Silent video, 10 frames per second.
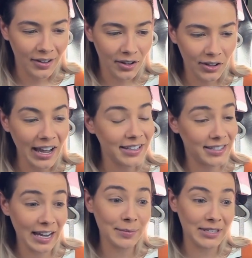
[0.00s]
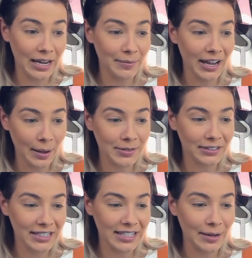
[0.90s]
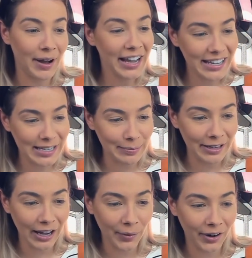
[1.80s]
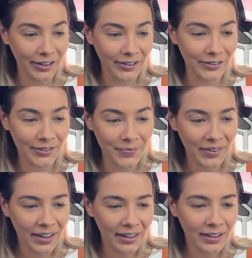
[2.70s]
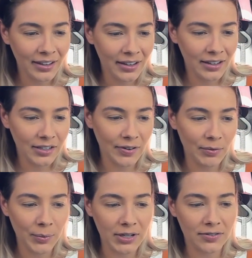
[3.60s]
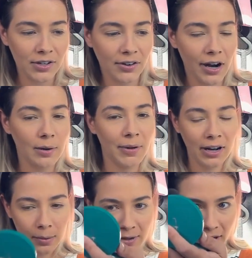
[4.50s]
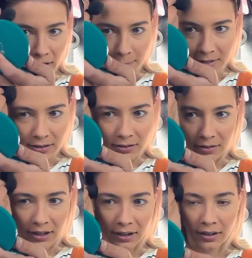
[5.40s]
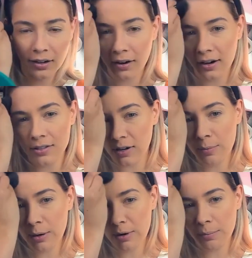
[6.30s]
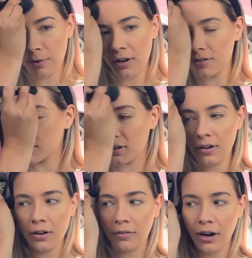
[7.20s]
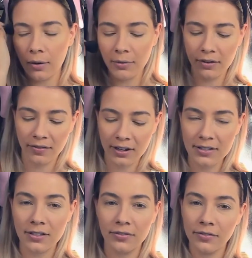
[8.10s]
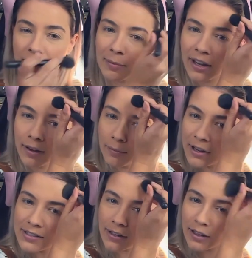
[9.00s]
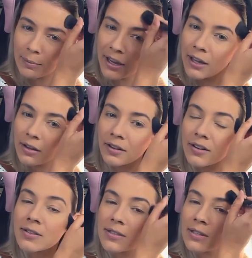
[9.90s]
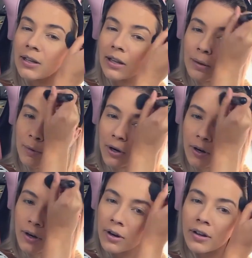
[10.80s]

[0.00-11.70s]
Yeah, same, Sammy. Absolutely same. Hi, Inky P. How are you? You find what works for you regarding makeup? Yeah, absolutely. Alright, so I bring my bronzer around my face to frame it and basically make it look slimmer.